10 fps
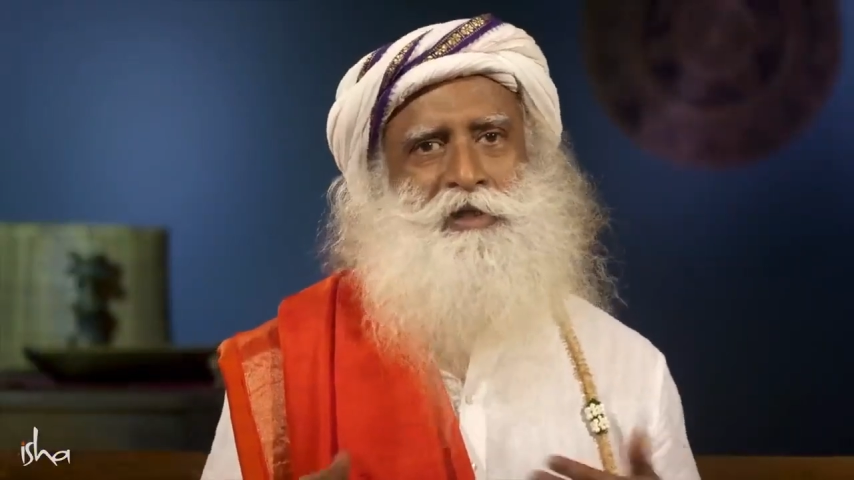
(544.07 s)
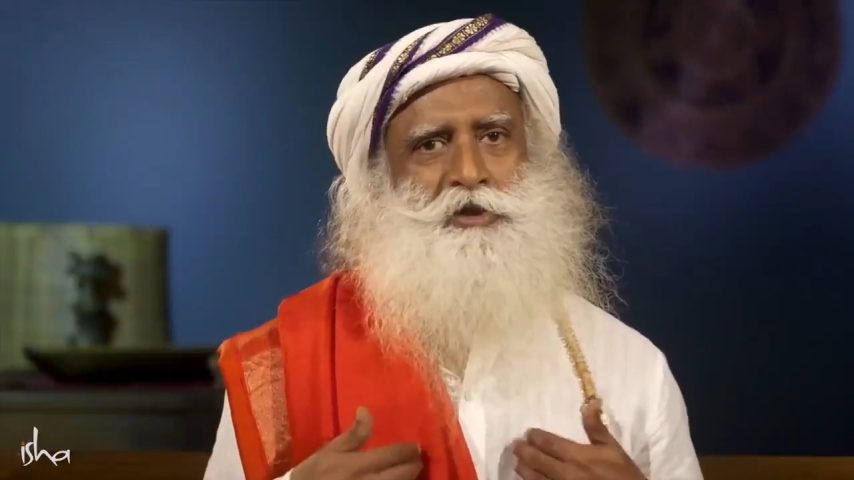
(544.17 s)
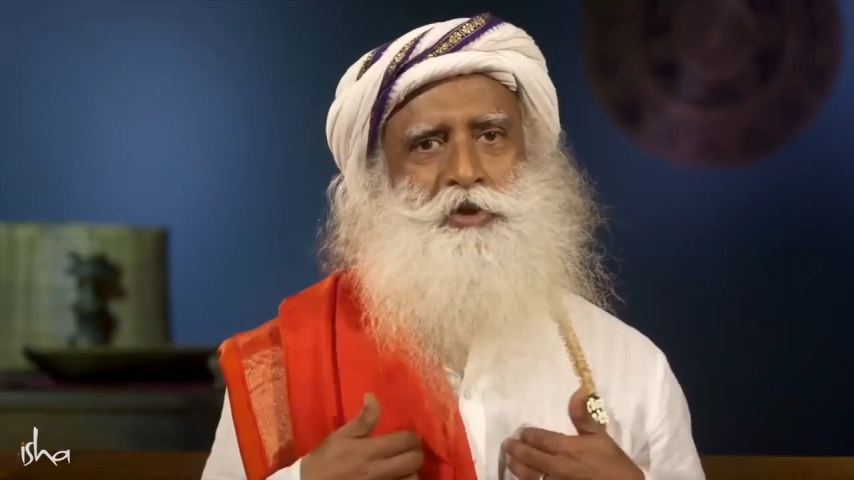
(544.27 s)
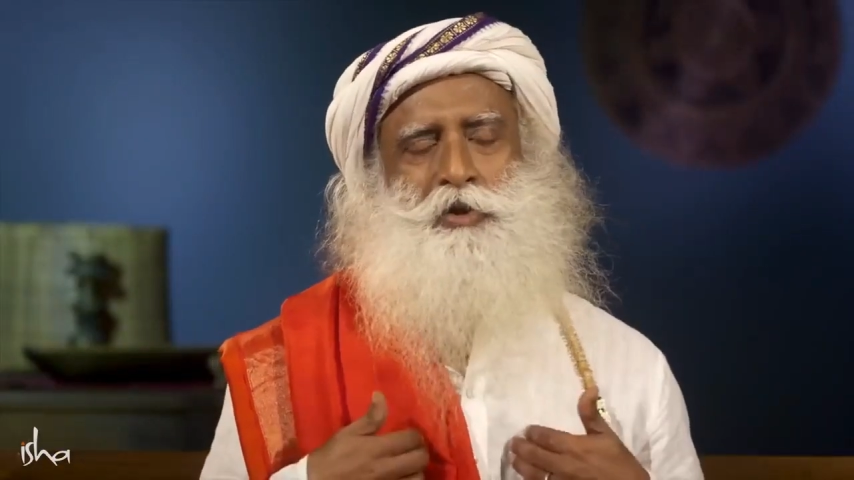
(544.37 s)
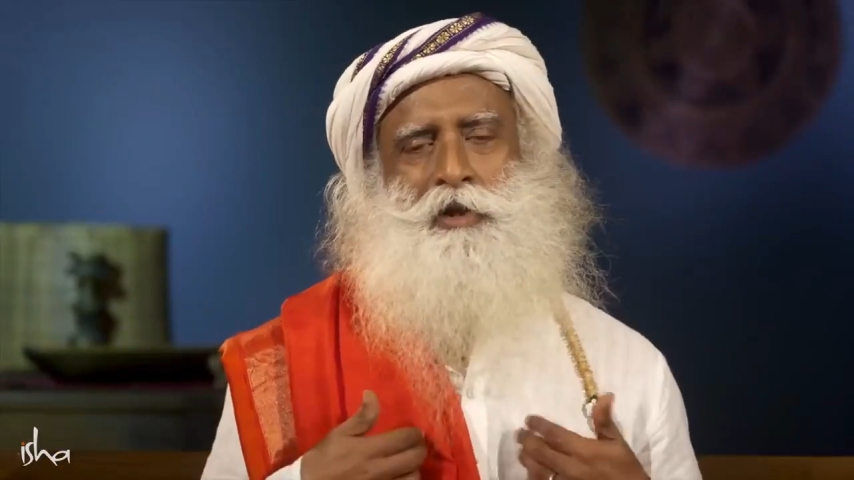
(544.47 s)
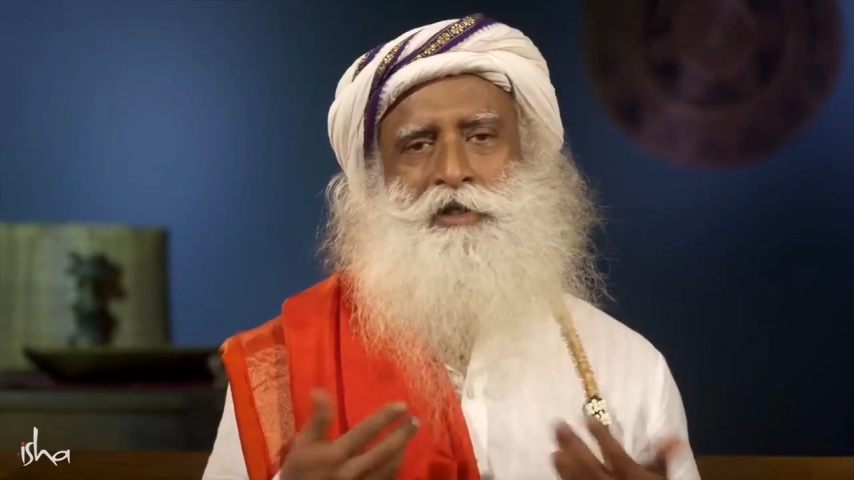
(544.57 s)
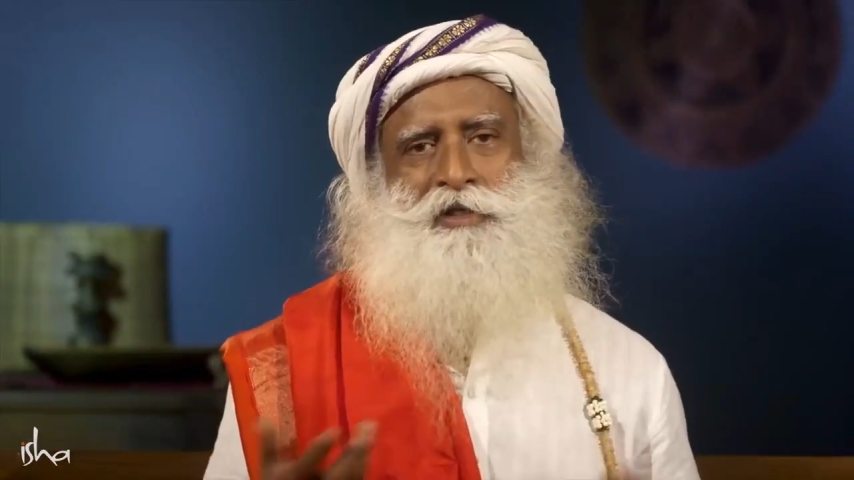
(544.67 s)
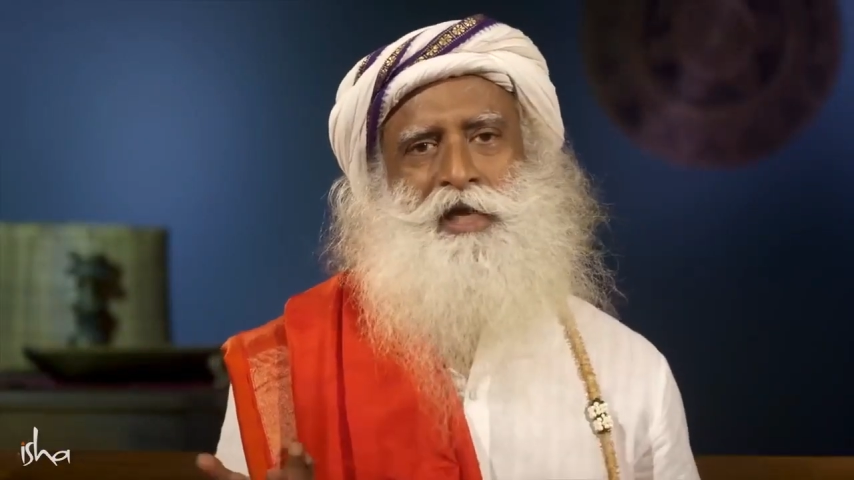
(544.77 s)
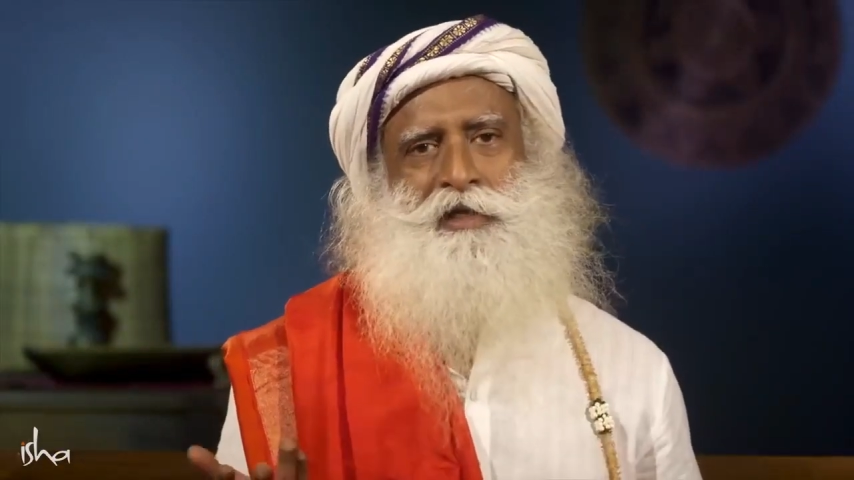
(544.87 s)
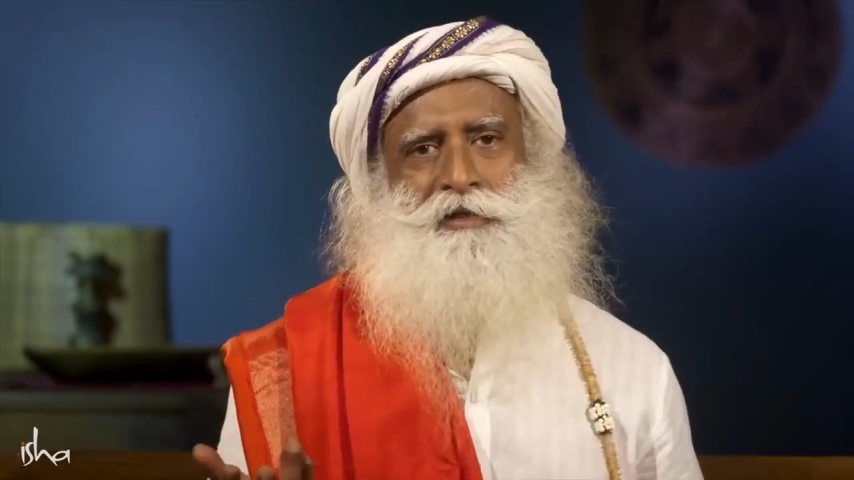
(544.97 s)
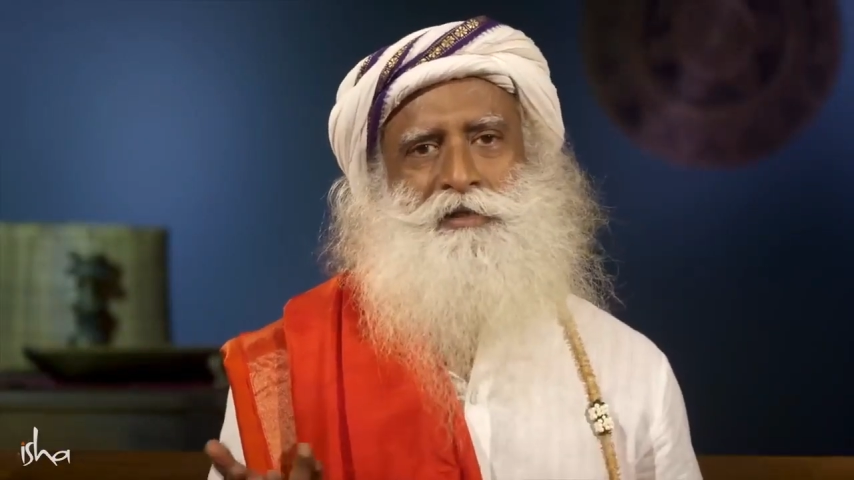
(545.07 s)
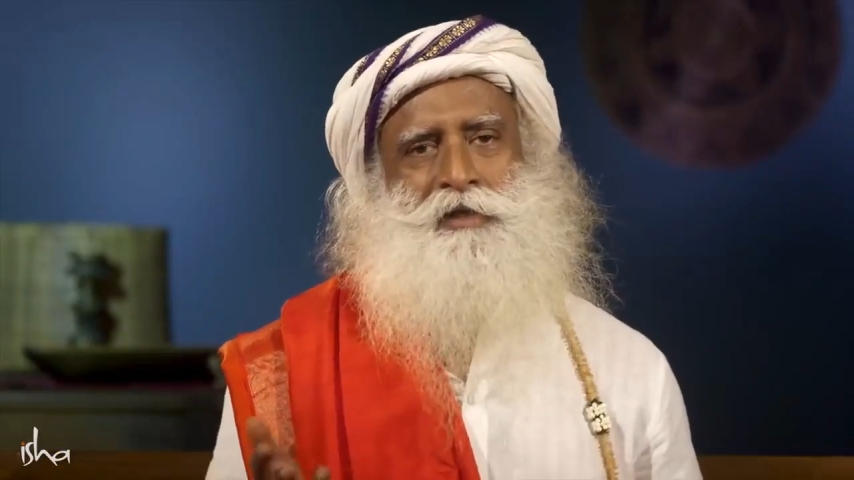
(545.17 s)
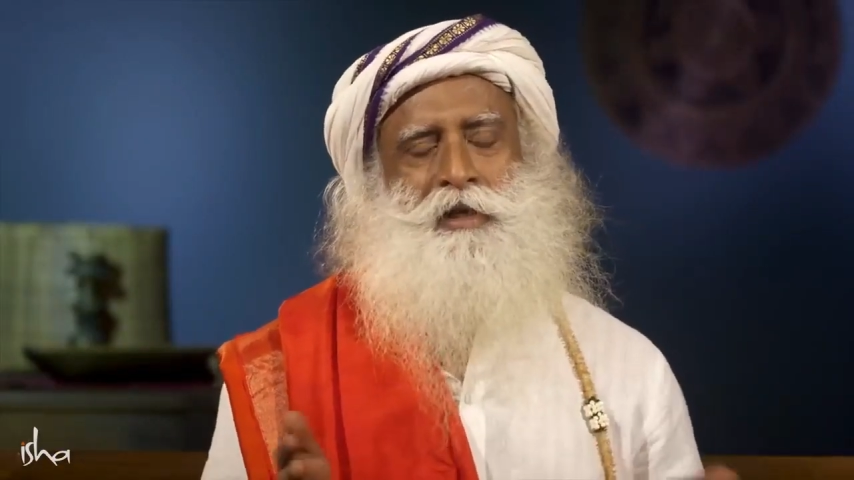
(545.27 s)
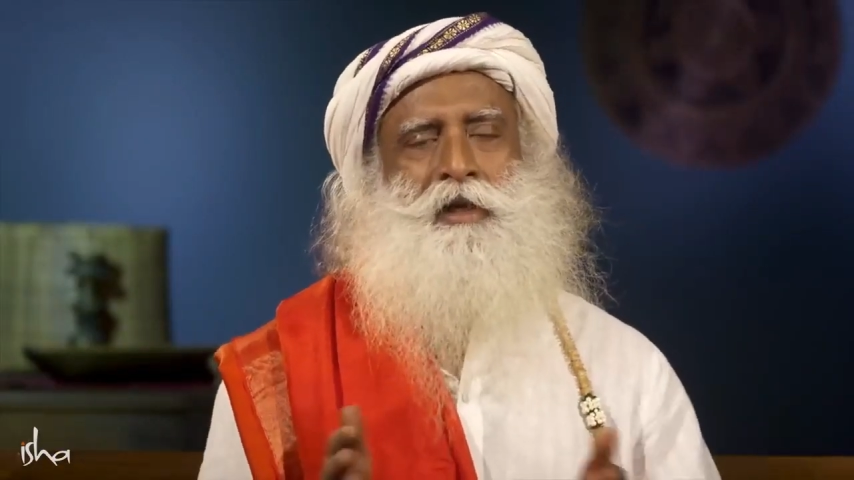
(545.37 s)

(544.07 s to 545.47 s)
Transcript: doesn't show any signs.